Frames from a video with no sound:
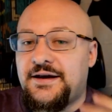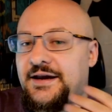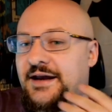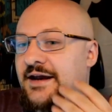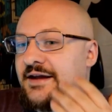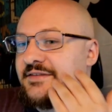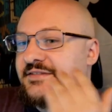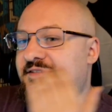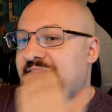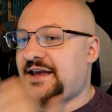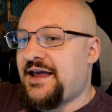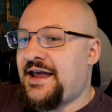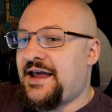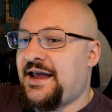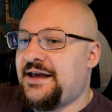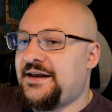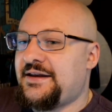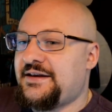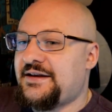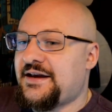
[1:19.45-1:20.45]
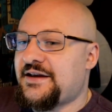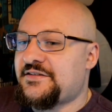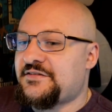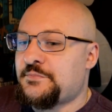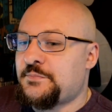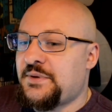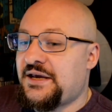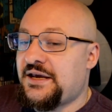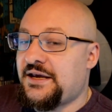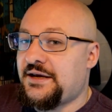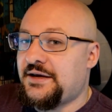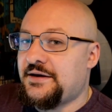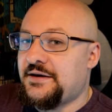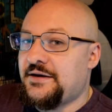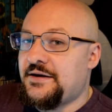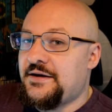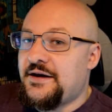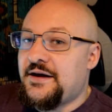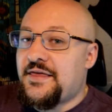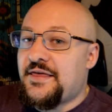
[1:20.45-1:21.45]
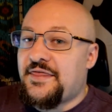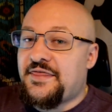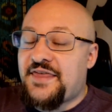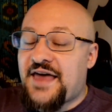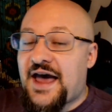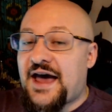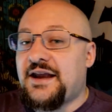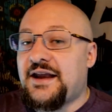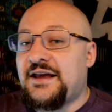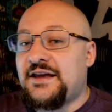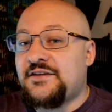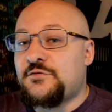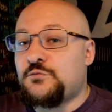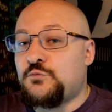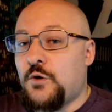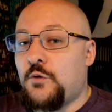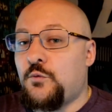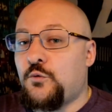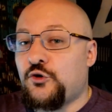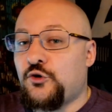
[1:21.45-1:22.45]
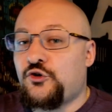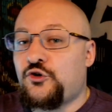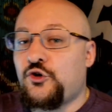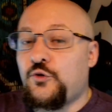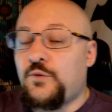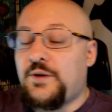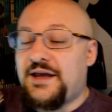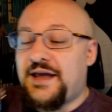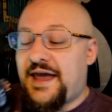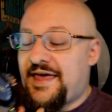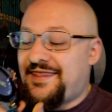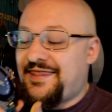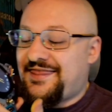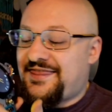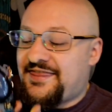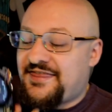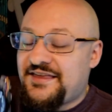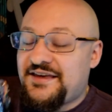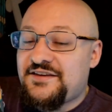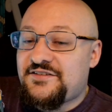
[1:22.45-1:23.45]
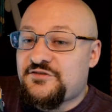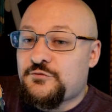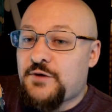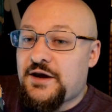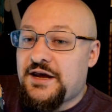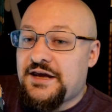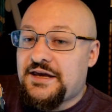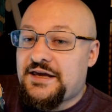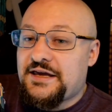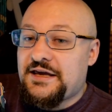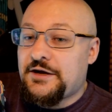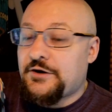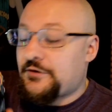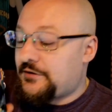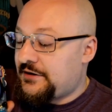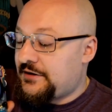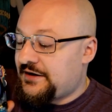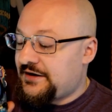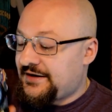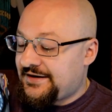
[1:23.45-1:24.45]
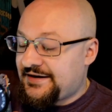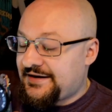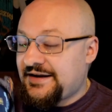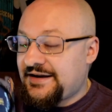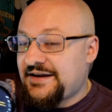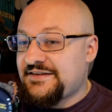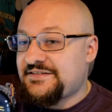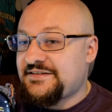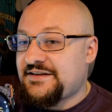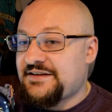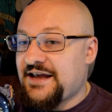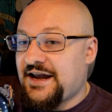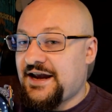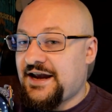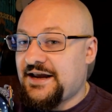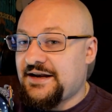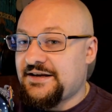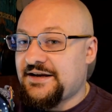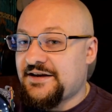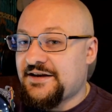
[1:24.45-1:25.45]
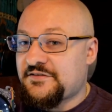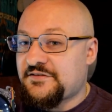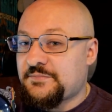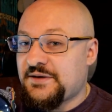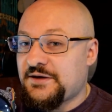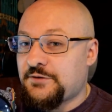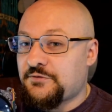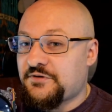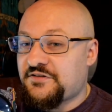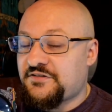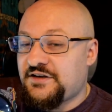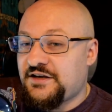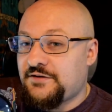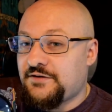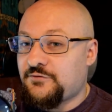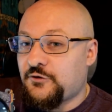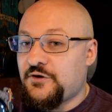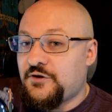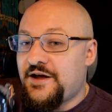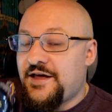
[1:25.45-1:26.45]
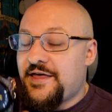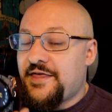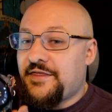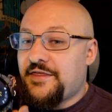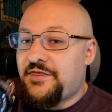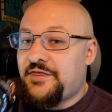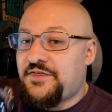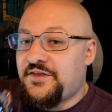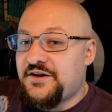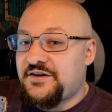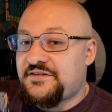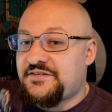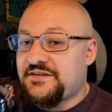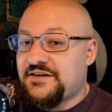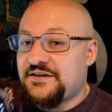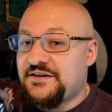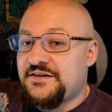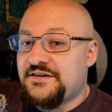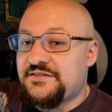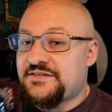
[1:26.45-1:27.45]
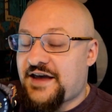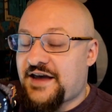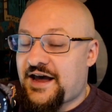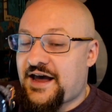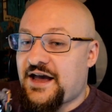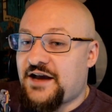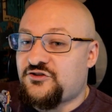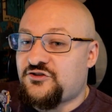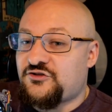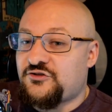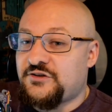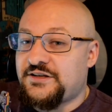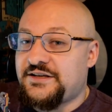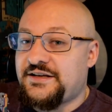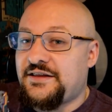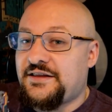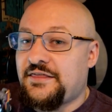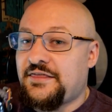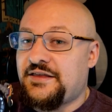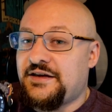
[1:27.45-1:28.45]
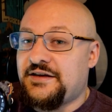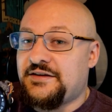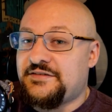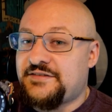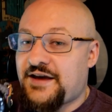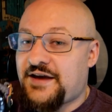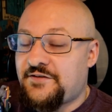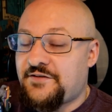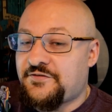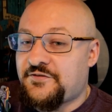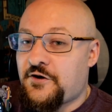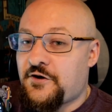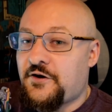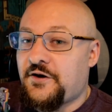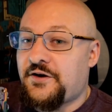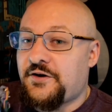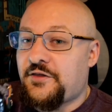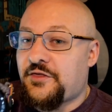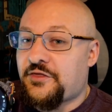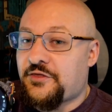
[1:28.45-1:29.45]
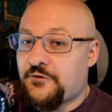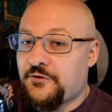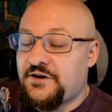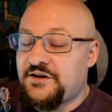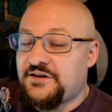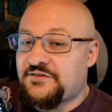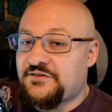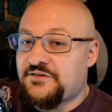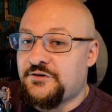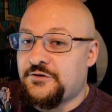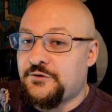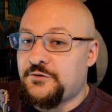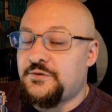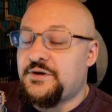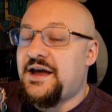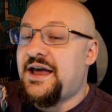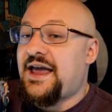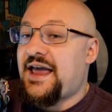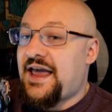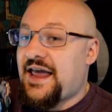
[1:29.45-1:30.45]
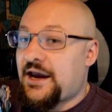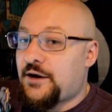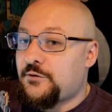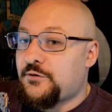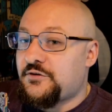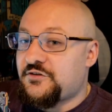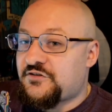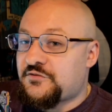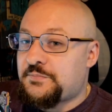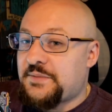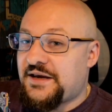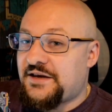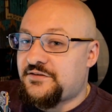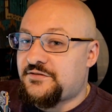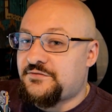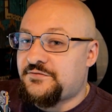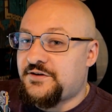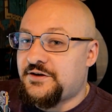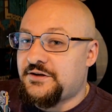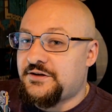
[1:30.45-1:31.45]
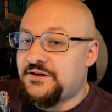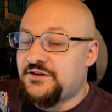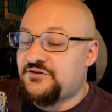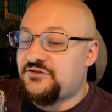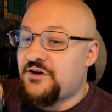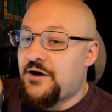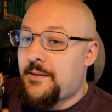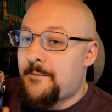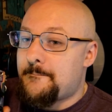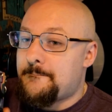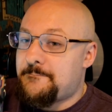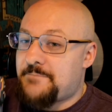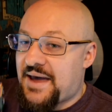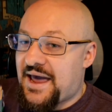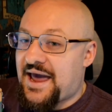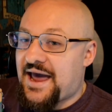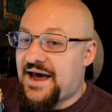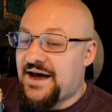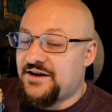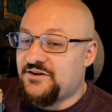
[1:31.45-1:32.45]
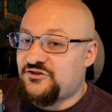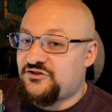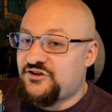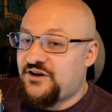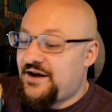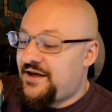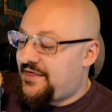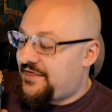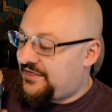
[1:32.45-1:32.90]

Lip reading: It's ADSB. That is what we're doing. And this right here is an ADSB receiver. This is actually the DEFCON 32 Aerospace Village Badge.